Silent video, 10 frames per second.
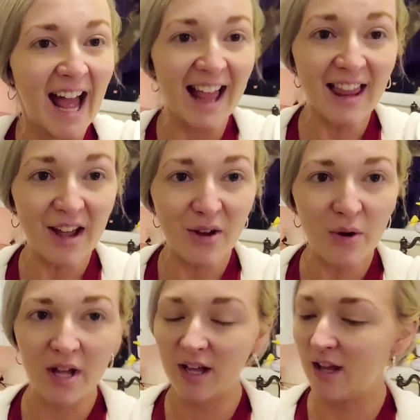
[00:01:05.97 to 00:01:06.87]

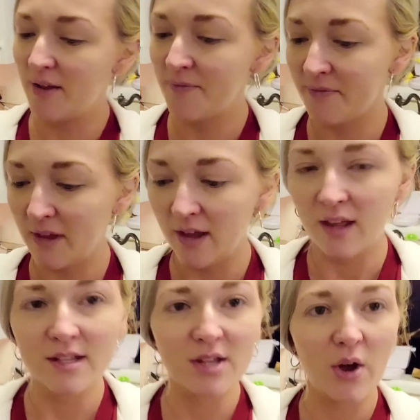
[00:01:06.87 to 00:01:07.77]
Hello.
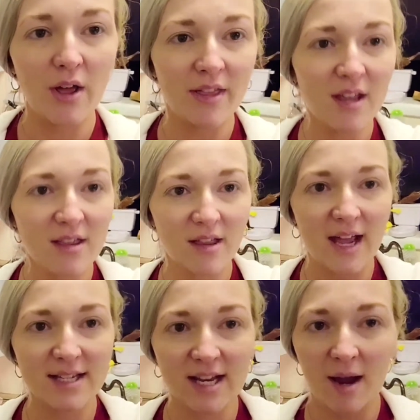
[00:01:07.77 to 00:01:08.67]
So I think the
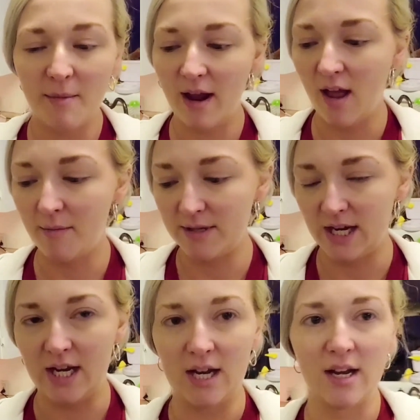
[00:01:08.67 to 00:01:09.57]
last time I
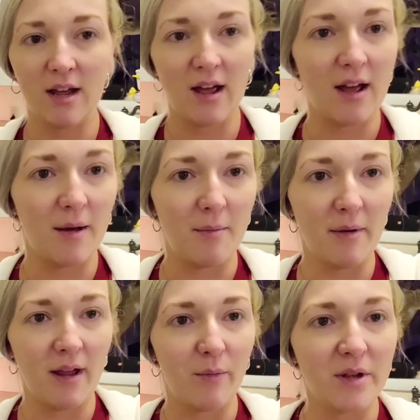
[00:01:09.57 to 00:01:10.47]
updated
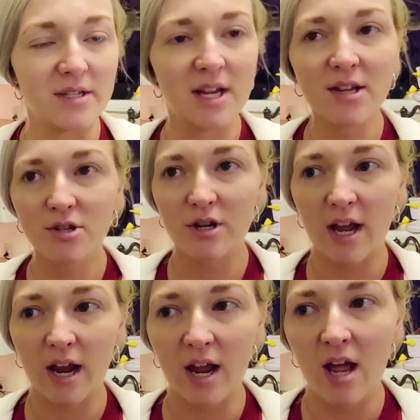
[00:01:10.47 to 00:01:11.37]
was
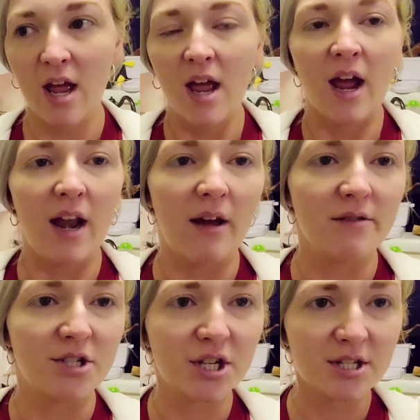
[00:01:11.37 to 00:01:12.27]
yesterday, and
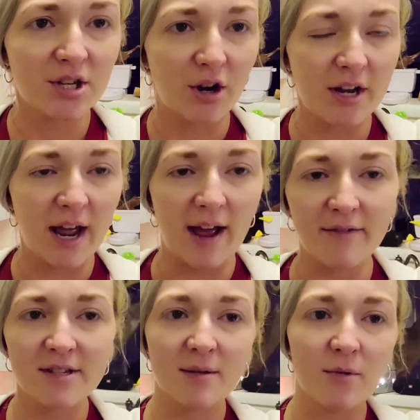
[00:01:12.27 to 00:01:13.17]
I was just starting to
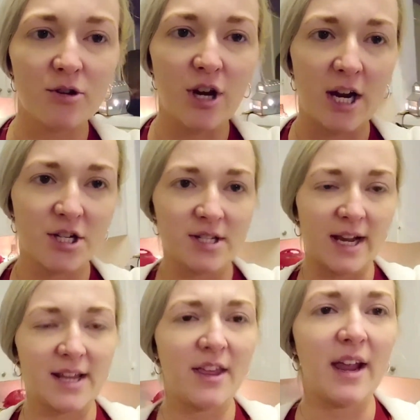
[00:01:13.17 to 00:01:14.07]
have some
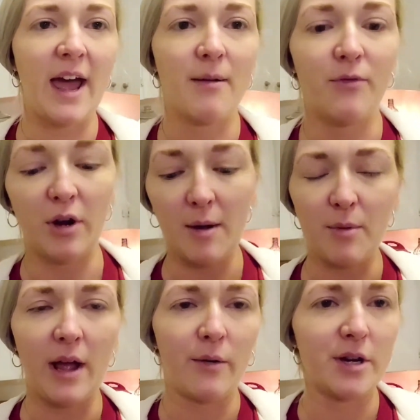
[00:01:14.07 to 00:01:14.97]
contractions. I think I had them for a
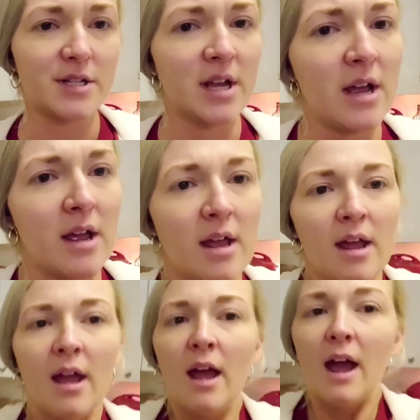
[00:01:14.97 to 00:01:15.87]
couple hours,
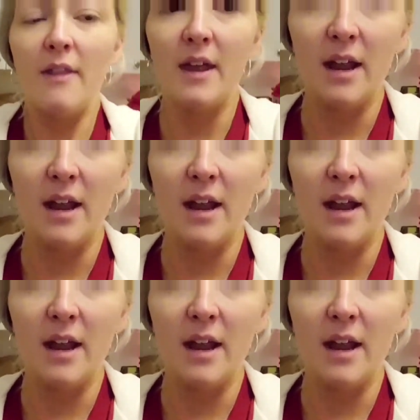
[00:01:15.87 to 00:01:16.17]
and